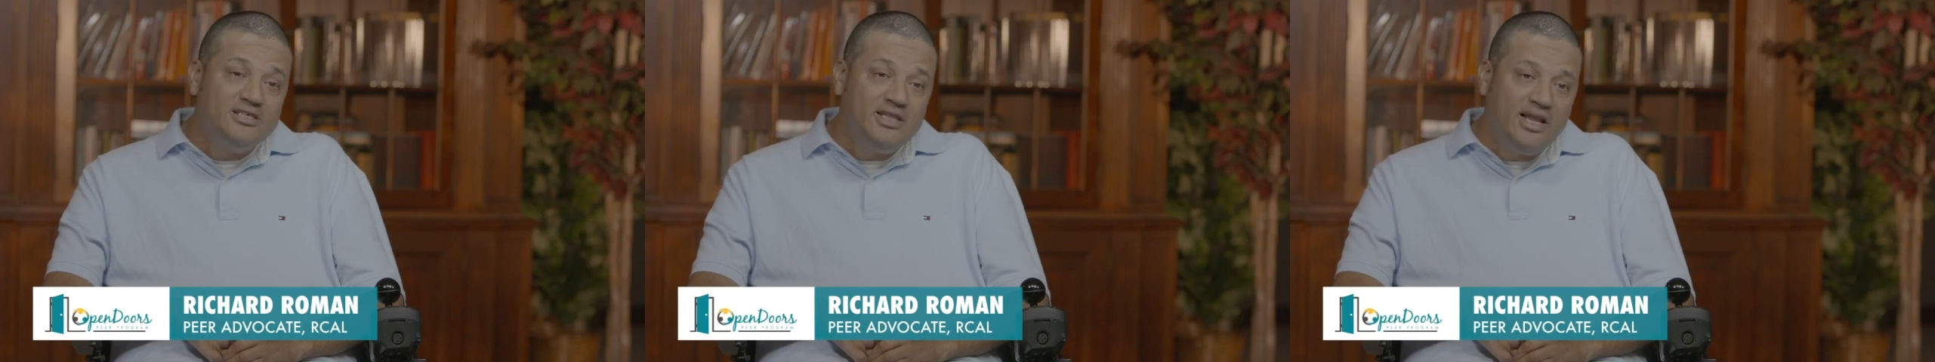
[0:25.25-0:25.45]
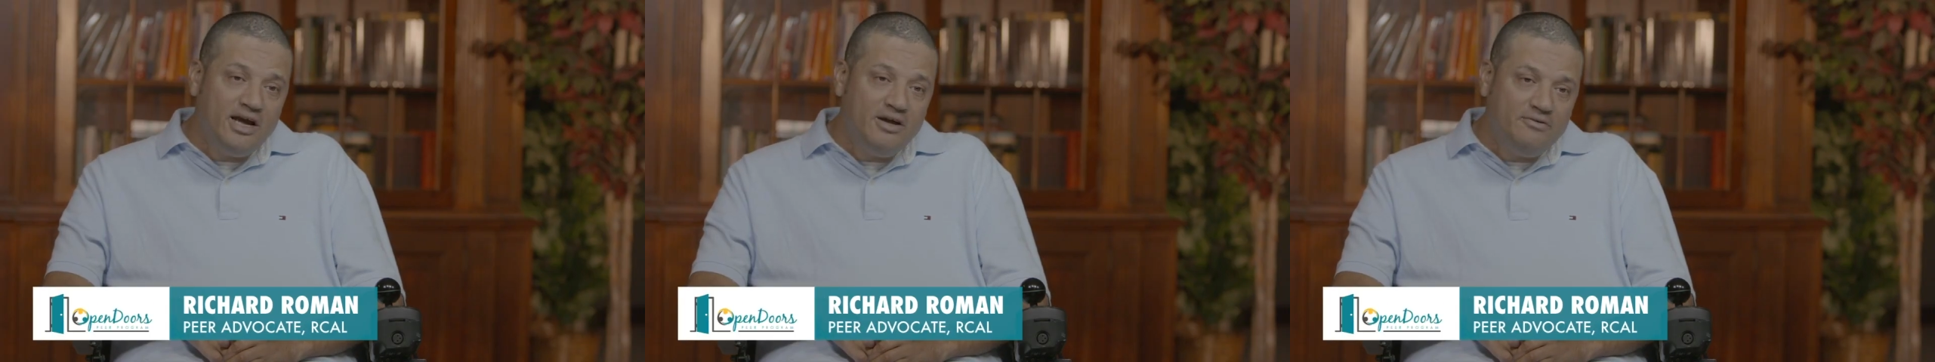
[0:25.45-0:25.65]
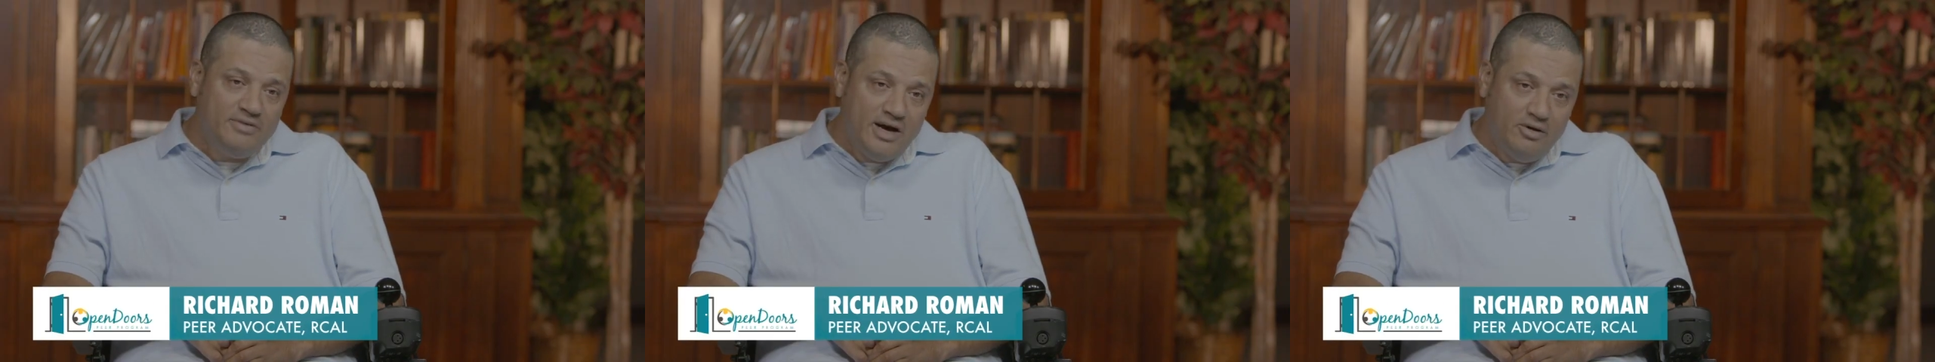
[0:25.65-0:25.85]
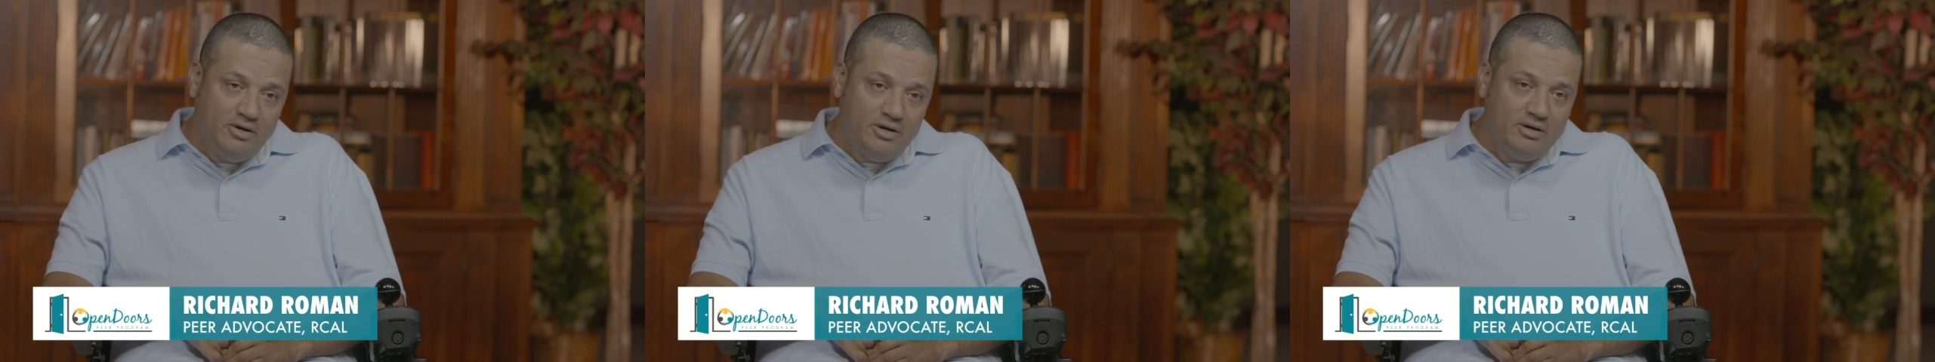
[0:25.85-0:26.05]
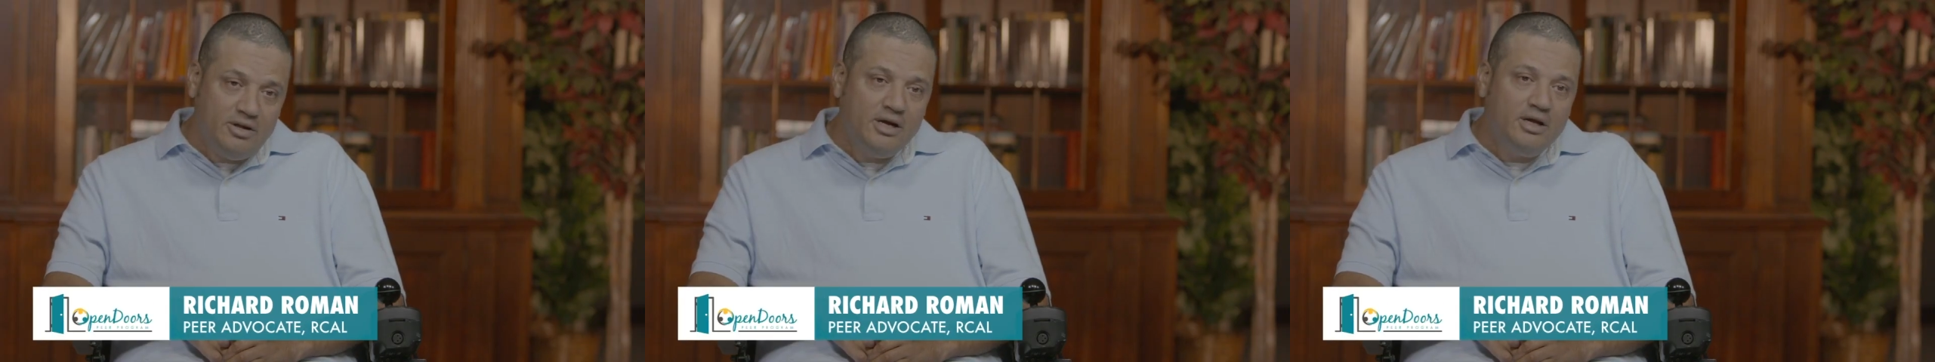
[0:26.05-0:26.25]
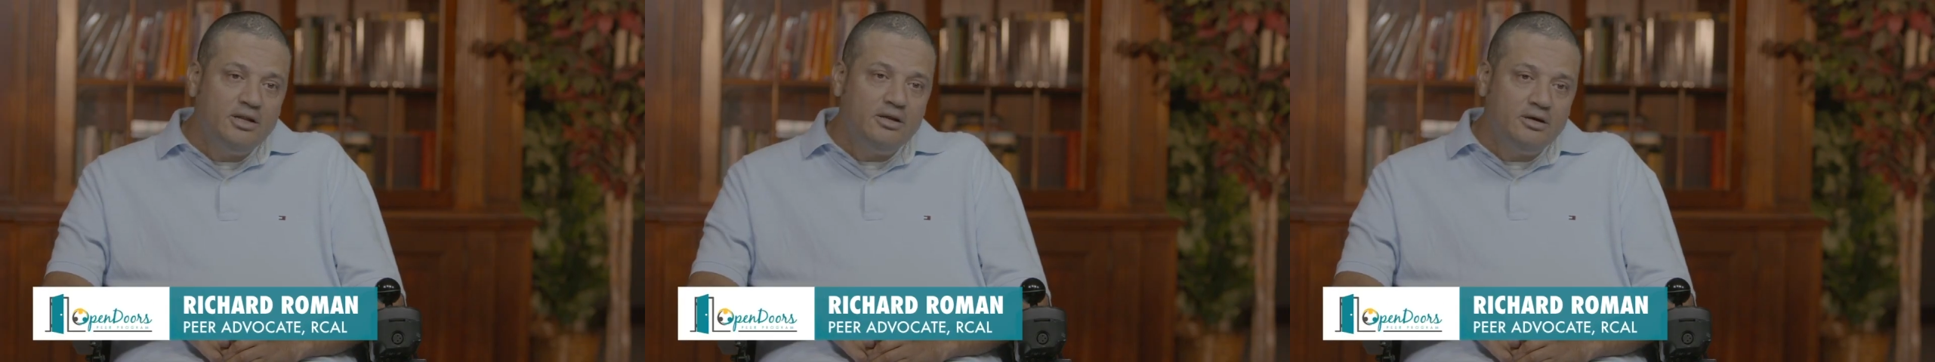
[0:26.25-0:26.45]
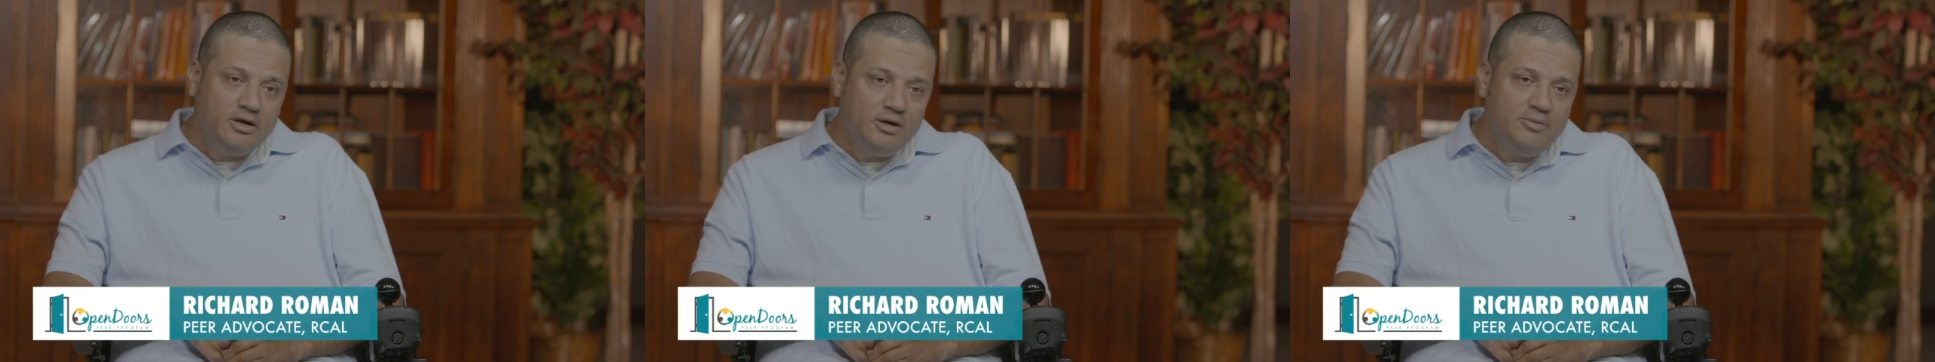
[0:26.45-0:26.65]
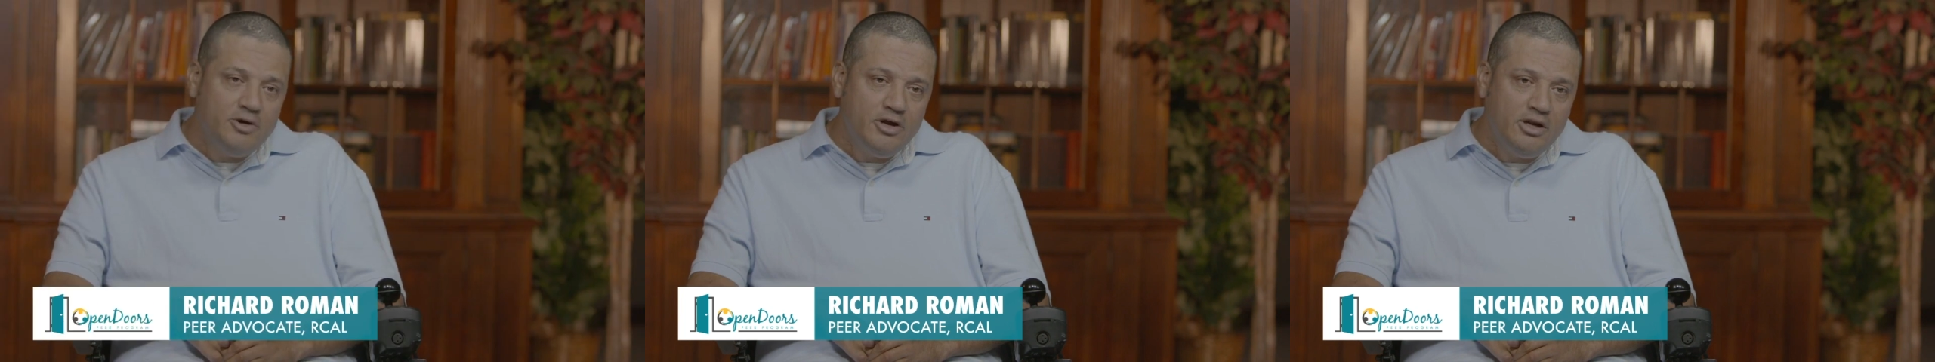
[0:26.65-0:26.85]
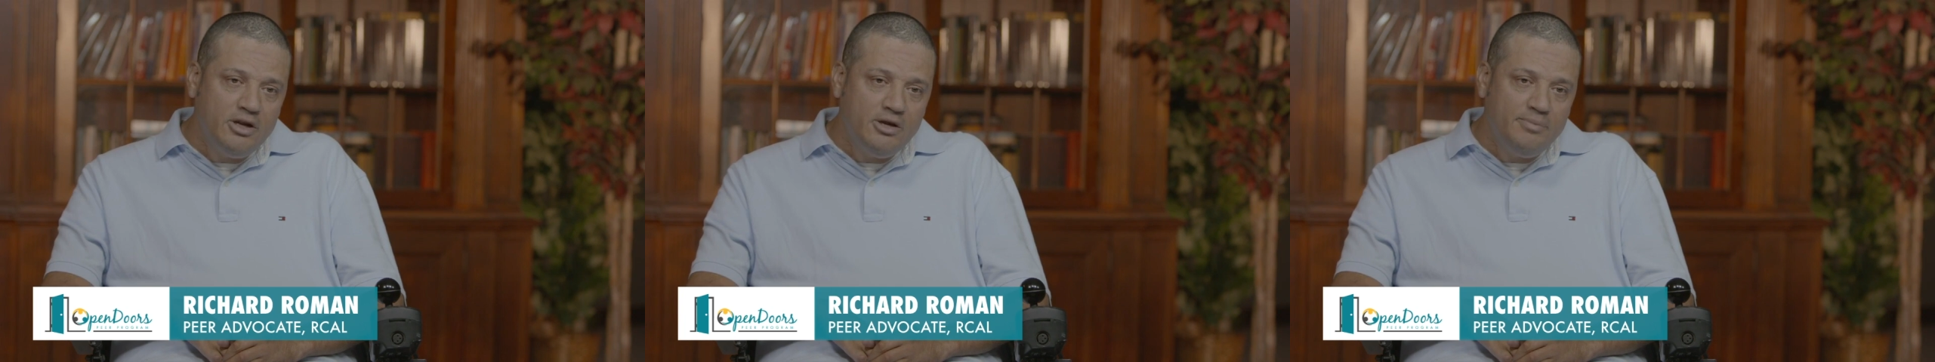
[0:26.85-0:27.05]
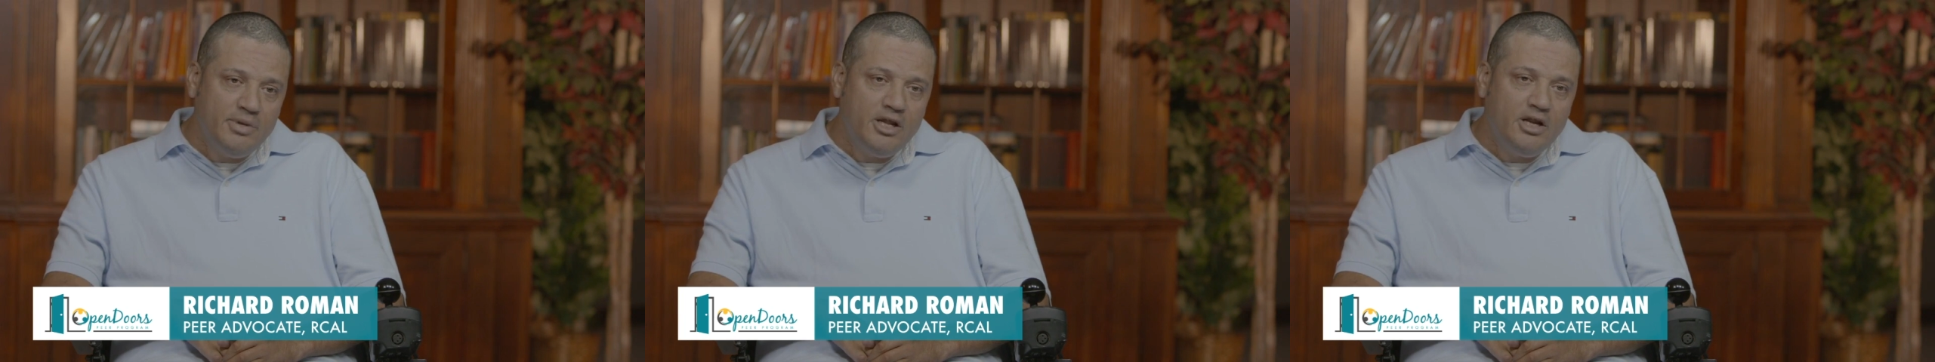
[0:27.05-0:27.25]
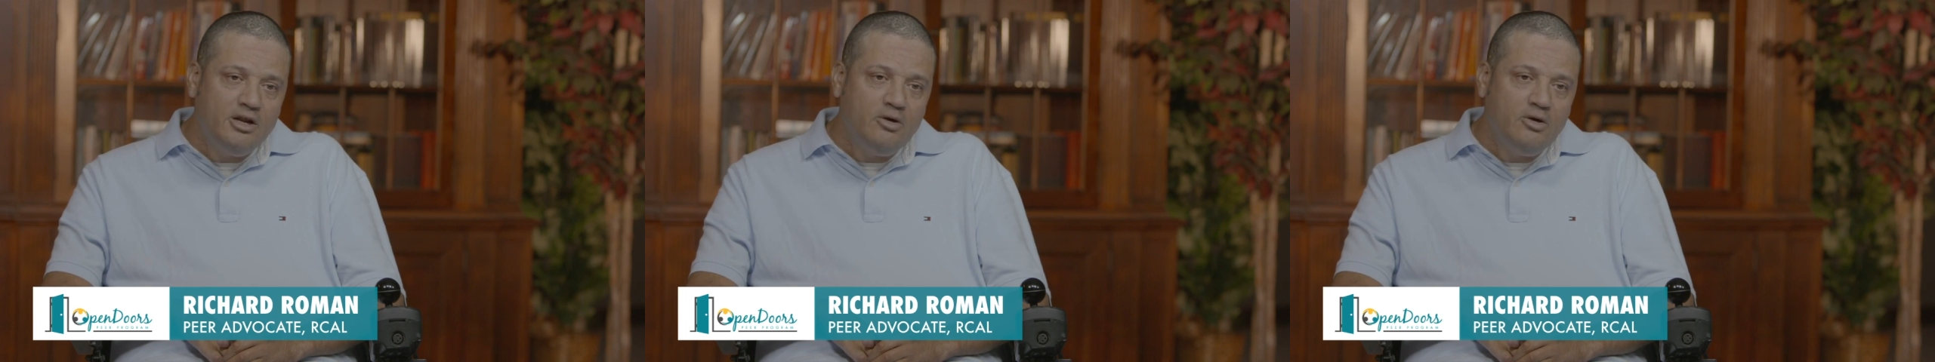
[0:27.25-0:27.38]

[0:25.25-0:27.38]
life out in the community being